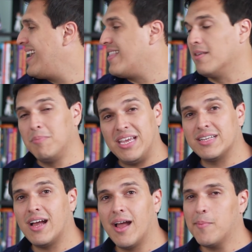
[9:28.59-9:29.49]
In the
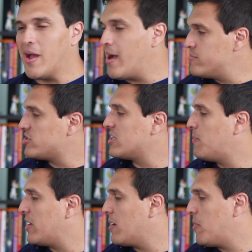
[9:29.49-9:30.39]
meantime, I'm just going
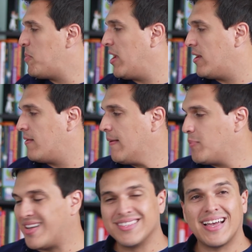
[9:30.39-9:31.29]
to pick up a pin
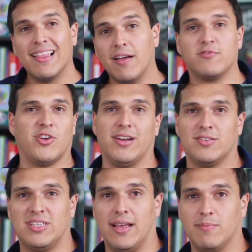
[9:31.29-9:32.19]
because I love Trader
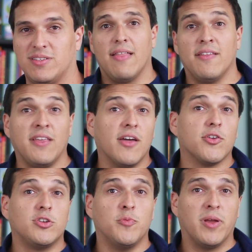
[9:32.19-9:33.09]
Sam's. And then the
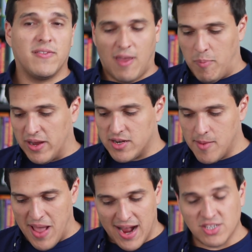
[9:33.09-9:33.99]
other two pins I picked
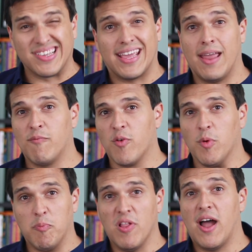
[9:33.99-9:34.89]
up actually came from
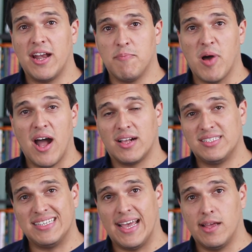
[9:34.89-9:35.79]
a blind box
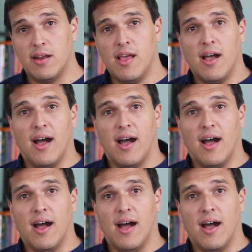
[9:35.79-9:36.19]
set.